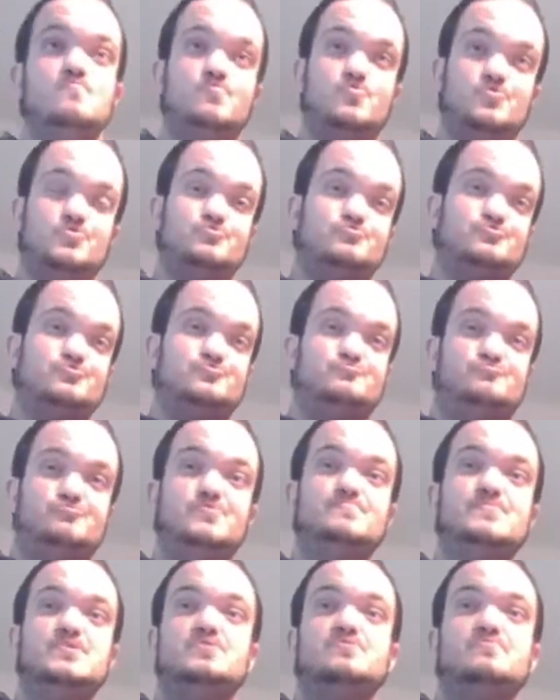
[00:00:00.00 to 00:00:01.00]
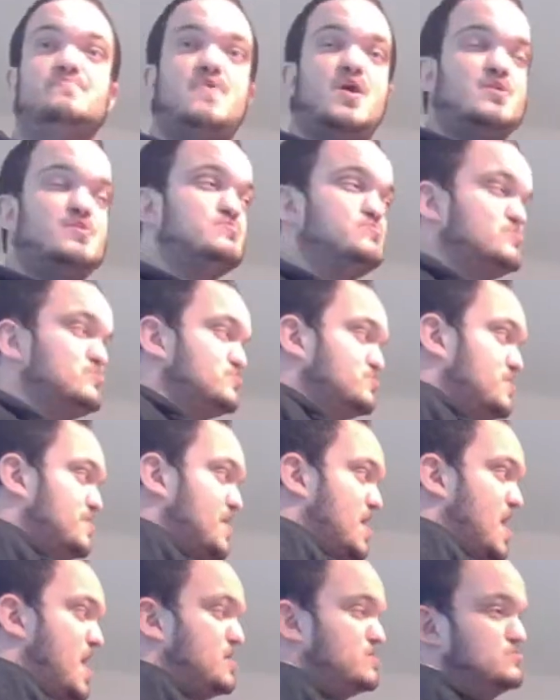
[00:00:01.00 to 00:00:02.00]
for your streaming devices
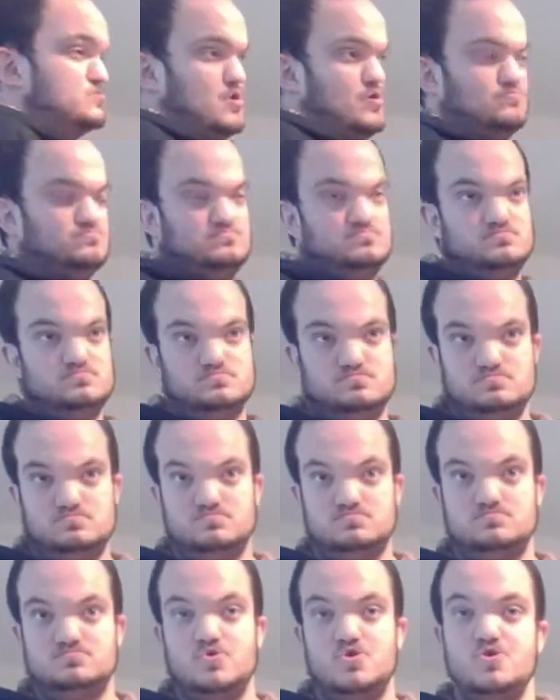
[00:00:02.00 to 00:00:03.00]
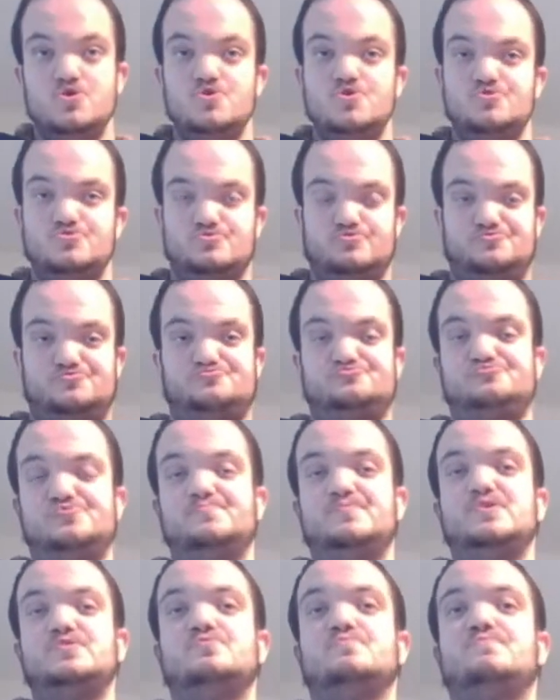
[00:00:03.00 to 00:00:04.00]
and Echo. Your
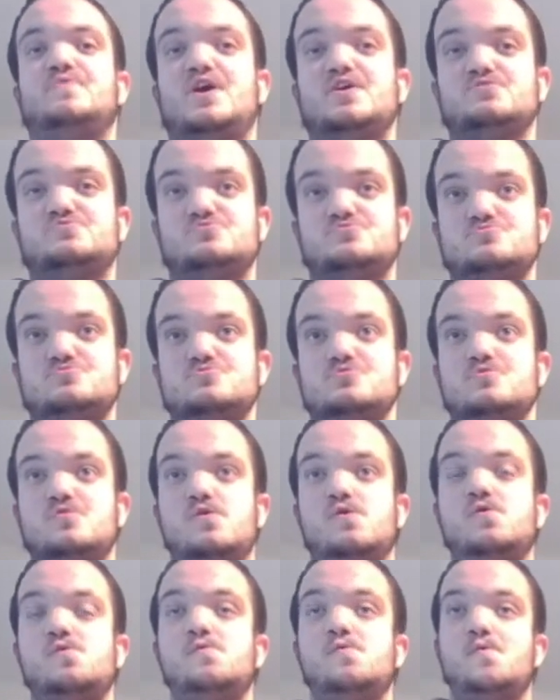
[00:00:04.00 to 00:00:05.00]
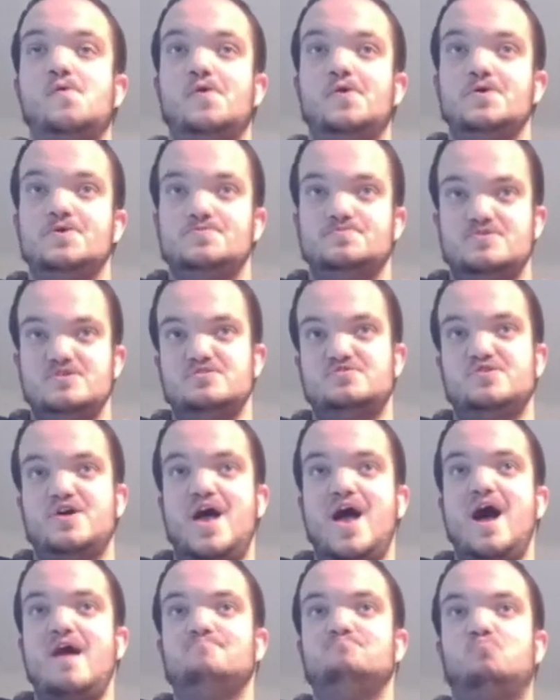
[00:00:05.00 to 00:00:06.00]
streaming devices need
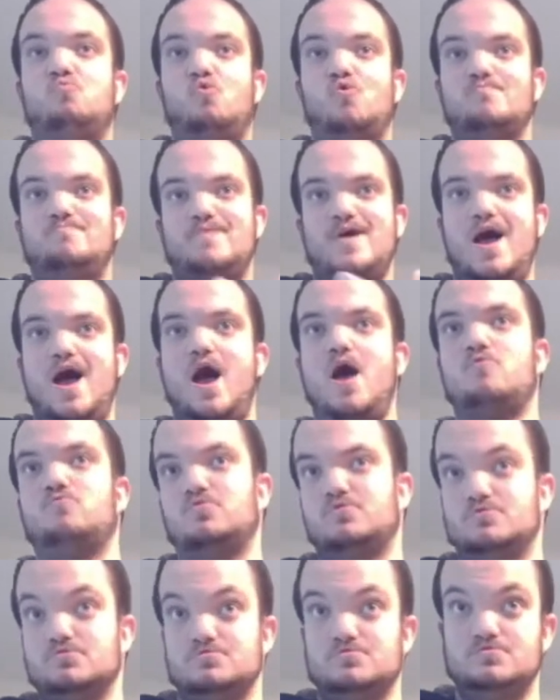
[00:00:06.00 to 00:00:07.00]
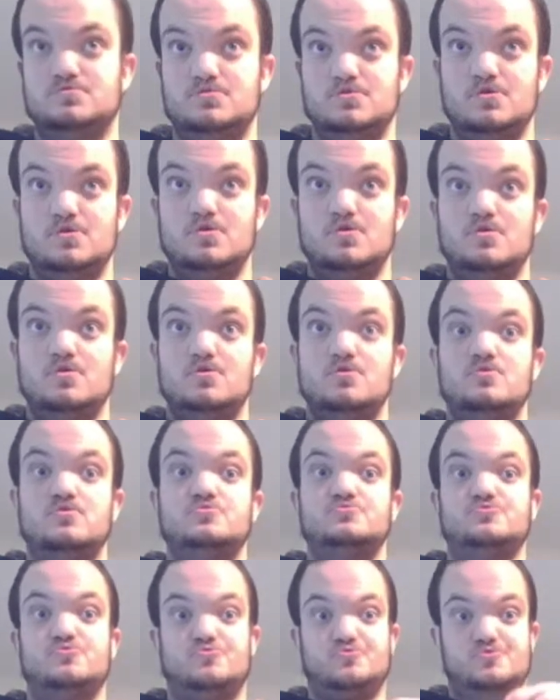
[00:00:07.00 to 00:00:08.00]
to have more power.
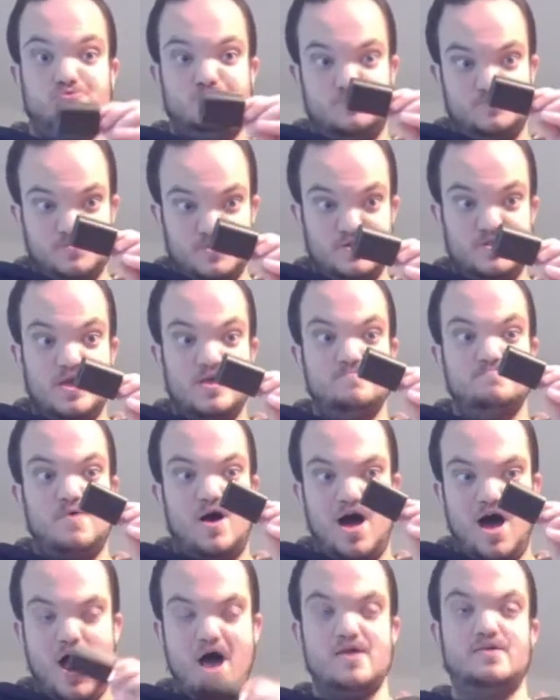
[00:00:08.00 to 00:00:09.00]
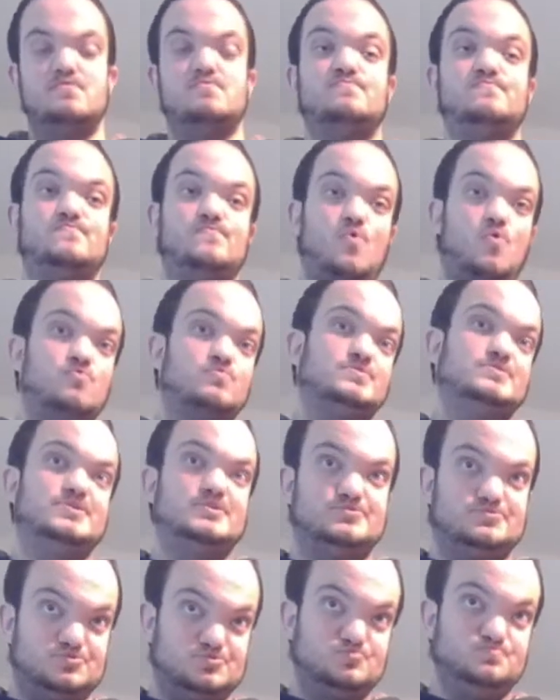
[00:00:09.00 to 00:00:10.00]
So you're going to need a higher
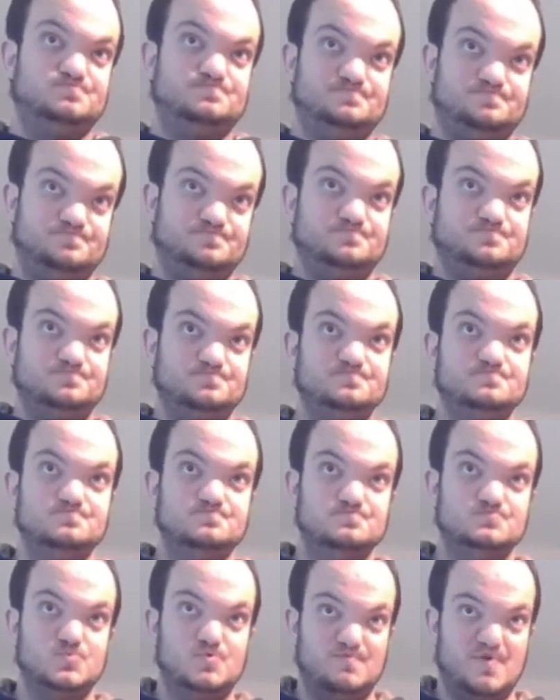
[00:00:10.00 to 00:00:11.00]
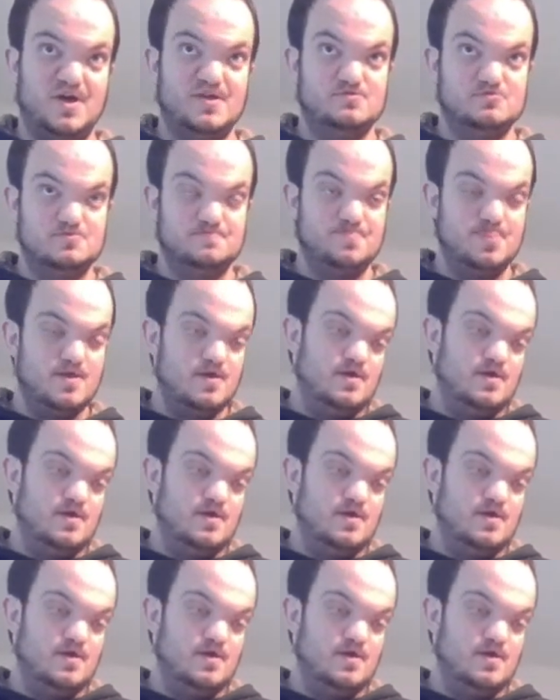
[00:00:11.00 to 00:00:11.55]
voltage device.